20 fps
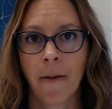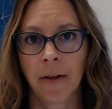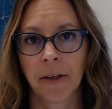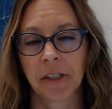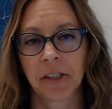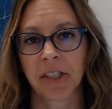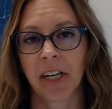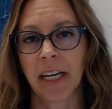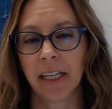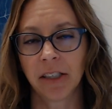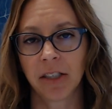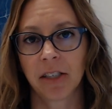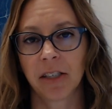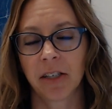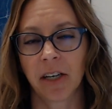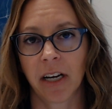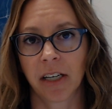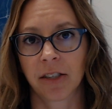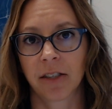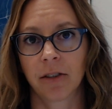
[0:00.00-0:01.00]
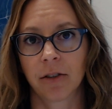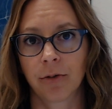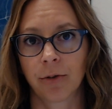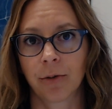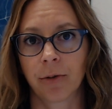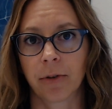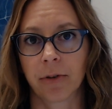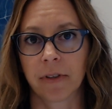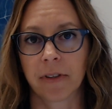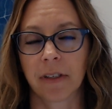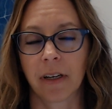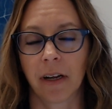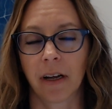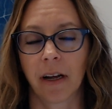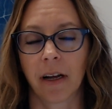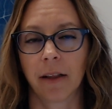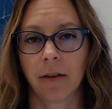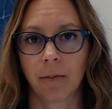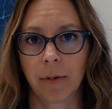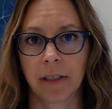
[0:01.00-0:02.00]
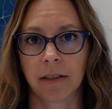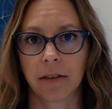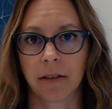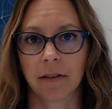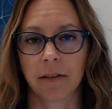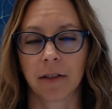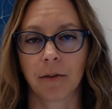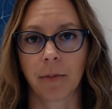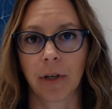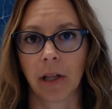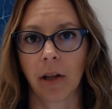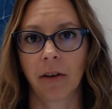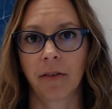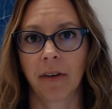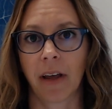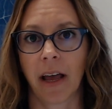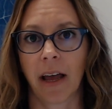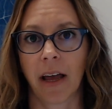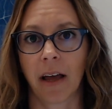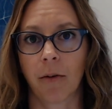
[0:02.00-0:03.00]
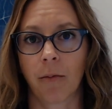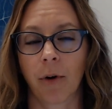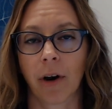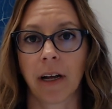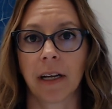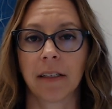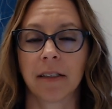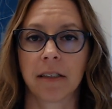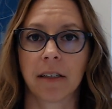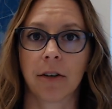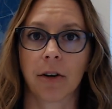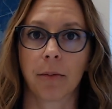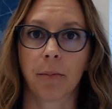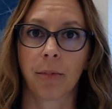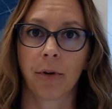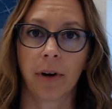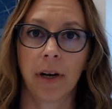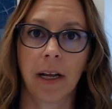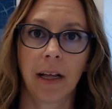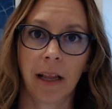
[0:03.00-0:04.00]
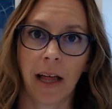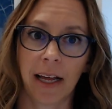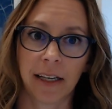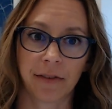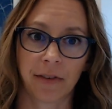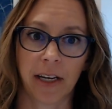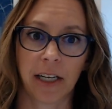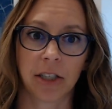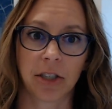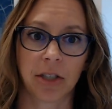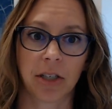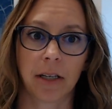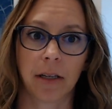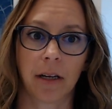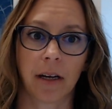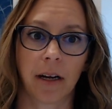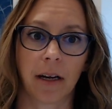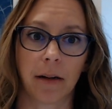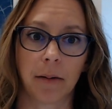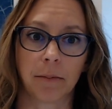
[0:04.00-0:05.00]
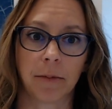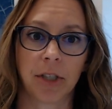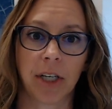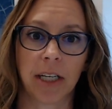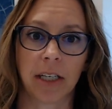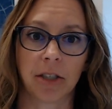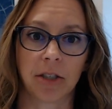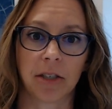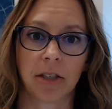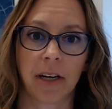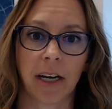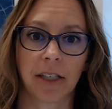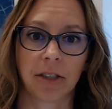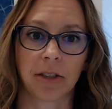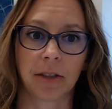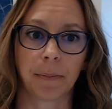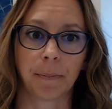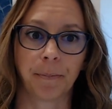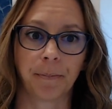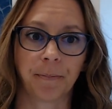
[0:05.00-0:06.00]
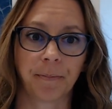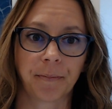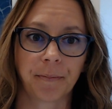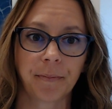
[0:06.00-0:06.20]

the change detection tools and wizards that we looked at were considered pre-classification change detection.